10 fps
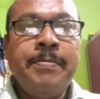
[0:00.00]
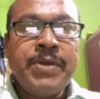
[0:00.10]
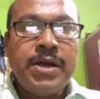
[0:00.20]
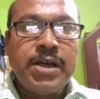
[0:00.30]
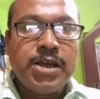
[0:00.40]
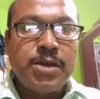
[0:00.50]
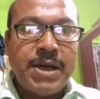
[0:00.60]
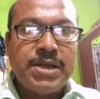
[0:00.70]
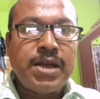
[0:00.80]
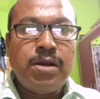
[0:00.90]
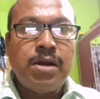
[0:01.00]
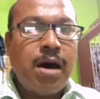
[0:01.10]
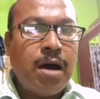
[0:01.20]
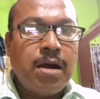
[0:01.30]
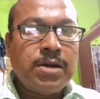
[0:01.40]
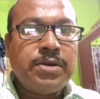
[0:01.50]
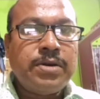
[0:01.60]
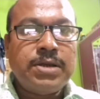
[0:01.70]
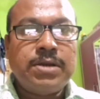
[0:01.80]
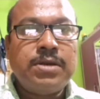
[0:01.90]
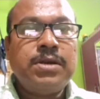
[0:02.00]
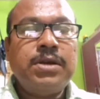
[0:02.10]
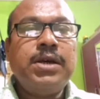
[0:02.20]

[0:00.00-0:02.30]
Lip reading: It is present on the earth crust.